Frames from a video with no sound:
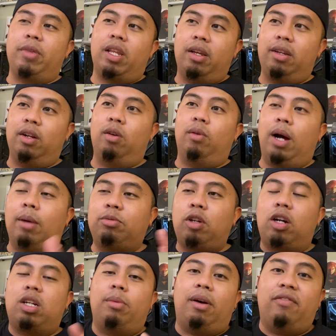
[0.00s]
I'm
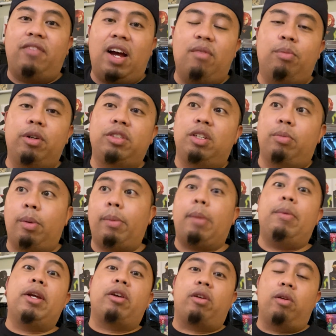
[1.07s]
talking about 5 books here, but my
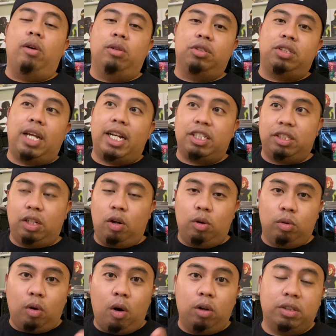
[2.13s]
bigger goal is to actually
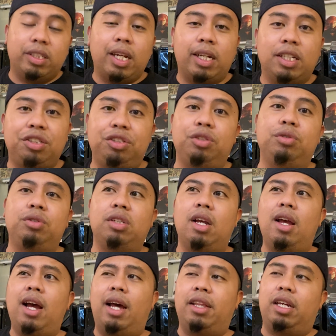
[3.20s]
own all 10 issues.
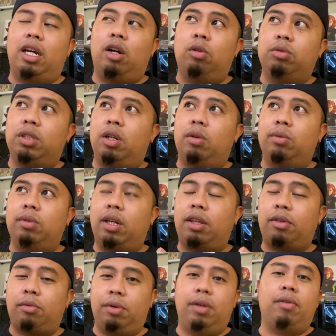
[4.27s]
I think I only own like 3